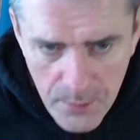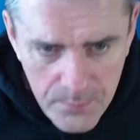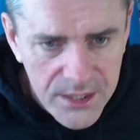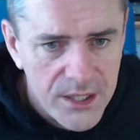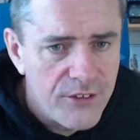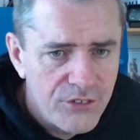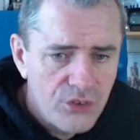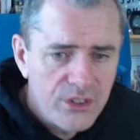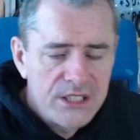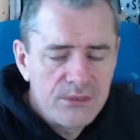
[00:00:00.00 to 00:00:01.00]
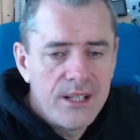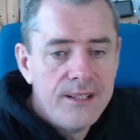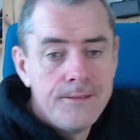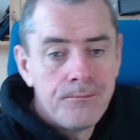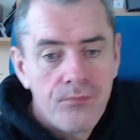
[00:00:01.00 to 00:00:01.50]
Bit of coffee going in as well
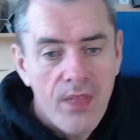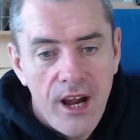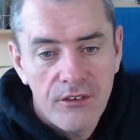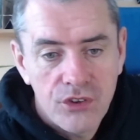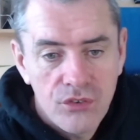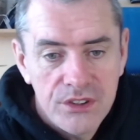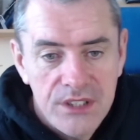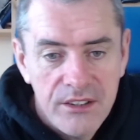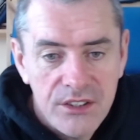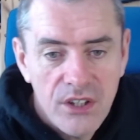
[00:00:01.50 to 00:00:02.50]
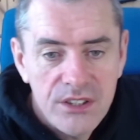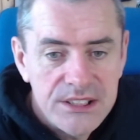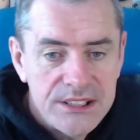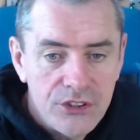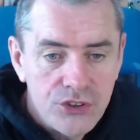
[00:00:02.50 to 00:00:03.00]
after the run. Derek Norris
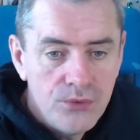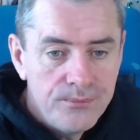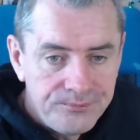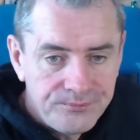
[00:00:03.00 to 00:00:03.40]
is here too.